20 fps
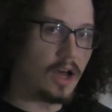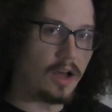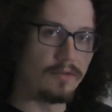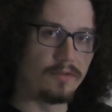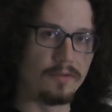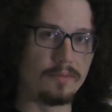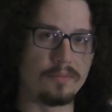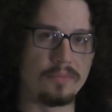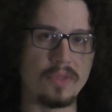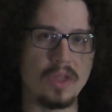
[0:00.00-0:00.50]

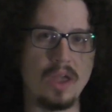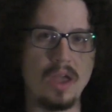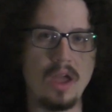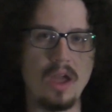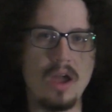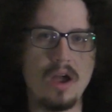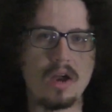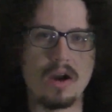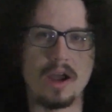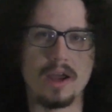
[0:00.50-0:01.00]
really kicks
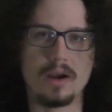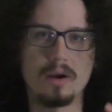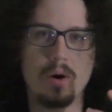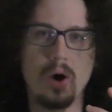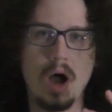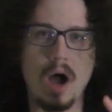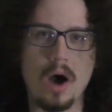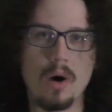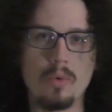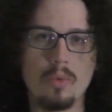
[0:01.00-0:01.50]
off.
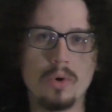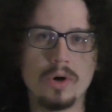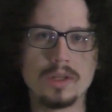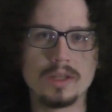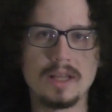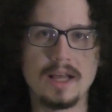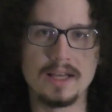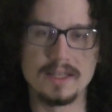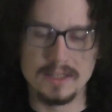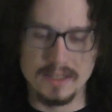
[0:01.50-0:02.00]
All
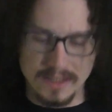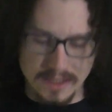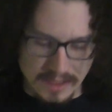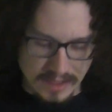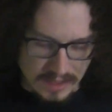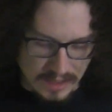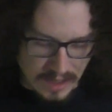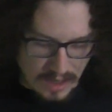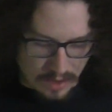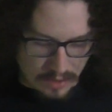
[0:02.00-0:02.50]
right,
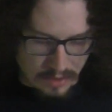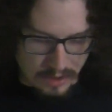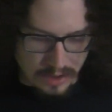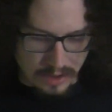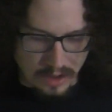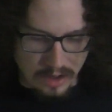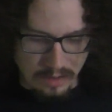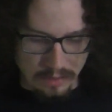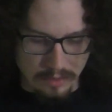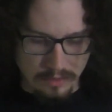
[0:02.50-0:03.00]
one last
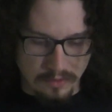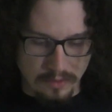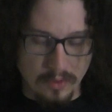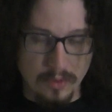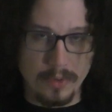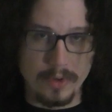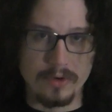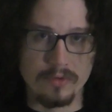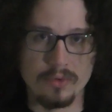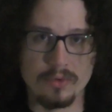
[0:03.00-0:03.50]
thing I
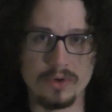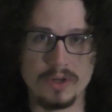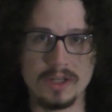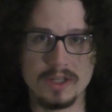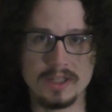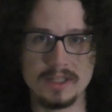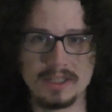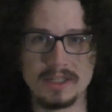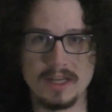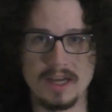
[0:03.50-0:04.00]
want to note
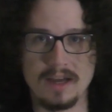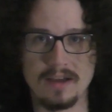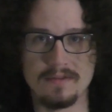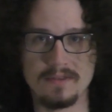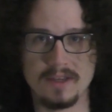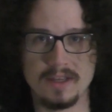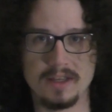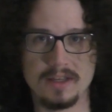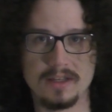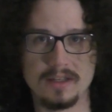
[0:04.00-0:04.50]
before we
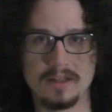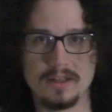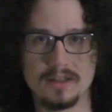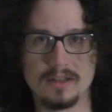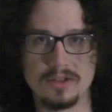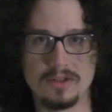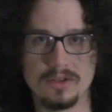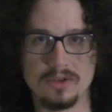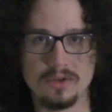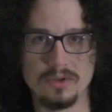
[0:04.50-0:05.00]
really
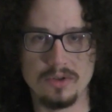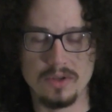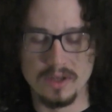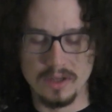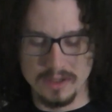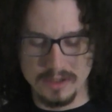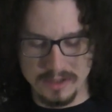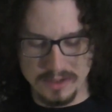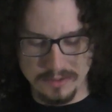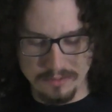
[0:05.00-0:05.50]
dive
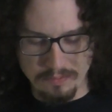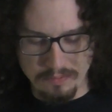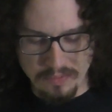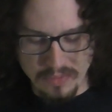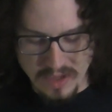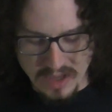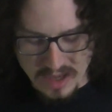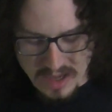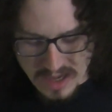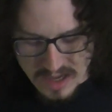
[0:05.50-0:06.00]
into
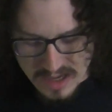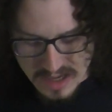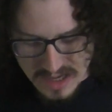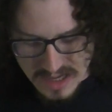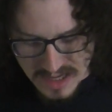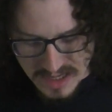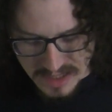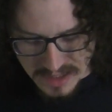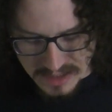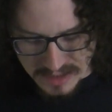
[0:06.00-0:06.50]
this
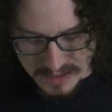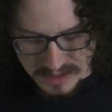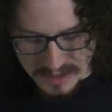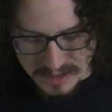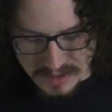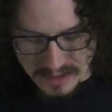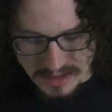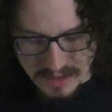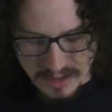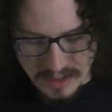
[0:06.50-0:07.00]

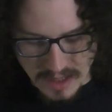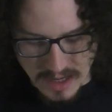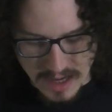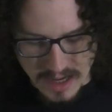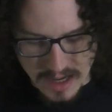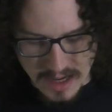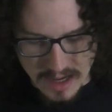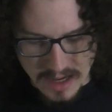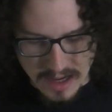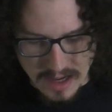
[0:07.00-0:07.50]

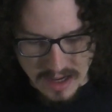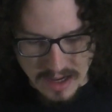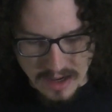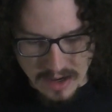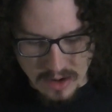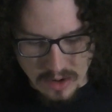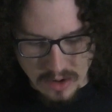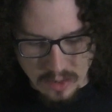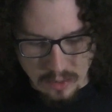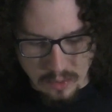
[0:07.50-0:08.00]
is
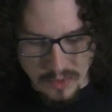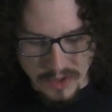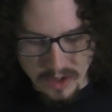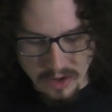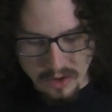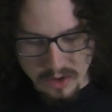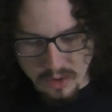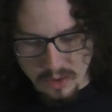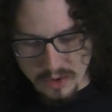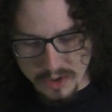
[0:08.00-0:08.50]

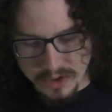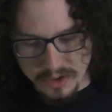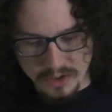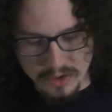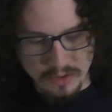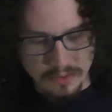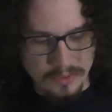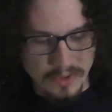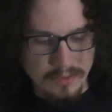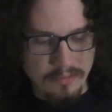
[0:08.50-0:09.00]

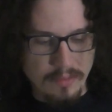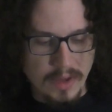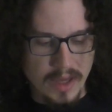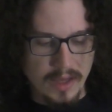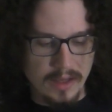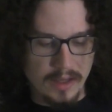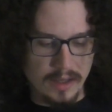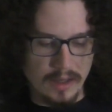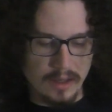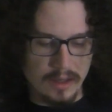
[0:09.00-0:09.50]
we are going
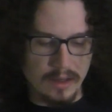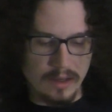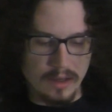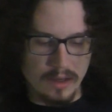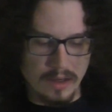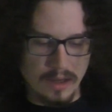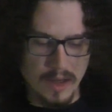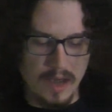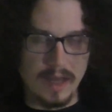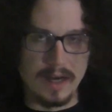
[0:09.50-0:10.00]
to be
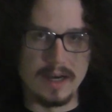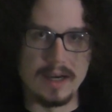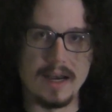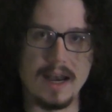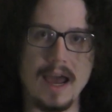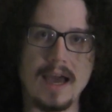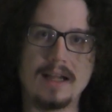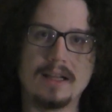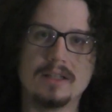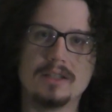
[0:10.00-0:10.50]

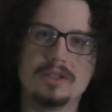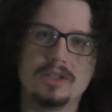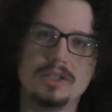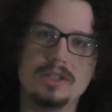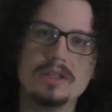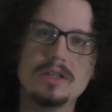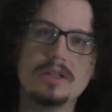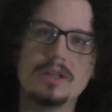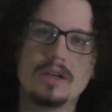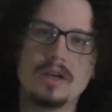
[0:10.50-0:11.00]
making an
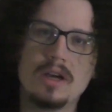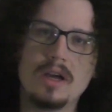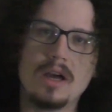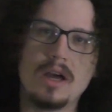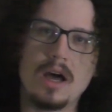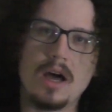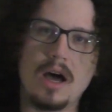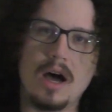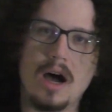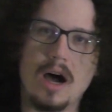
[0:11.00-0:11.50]

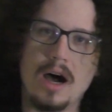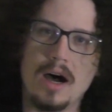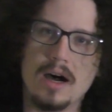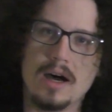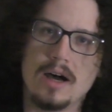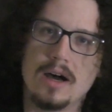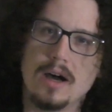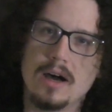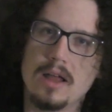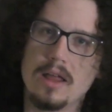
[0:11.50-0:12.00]
analogy
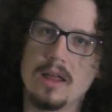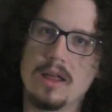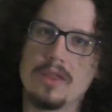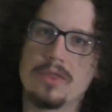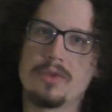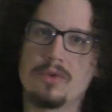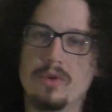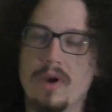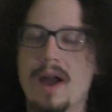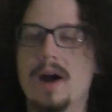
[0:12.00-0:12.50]

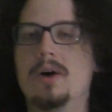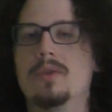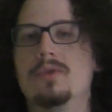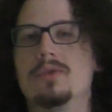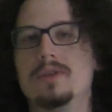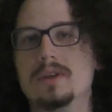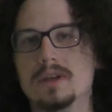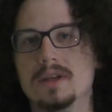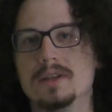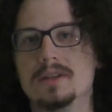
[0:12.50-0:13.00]

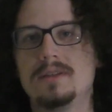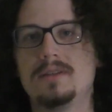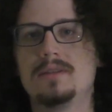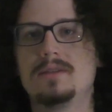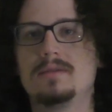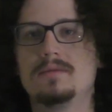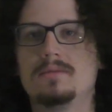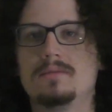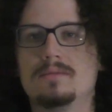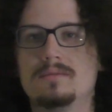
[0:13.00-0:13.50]

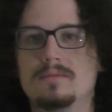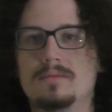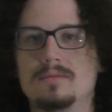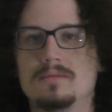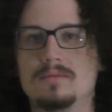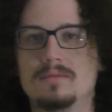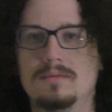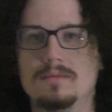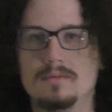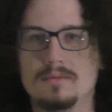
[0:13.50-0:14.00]
throughout
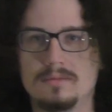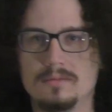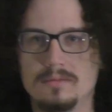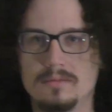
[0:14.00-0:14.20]
this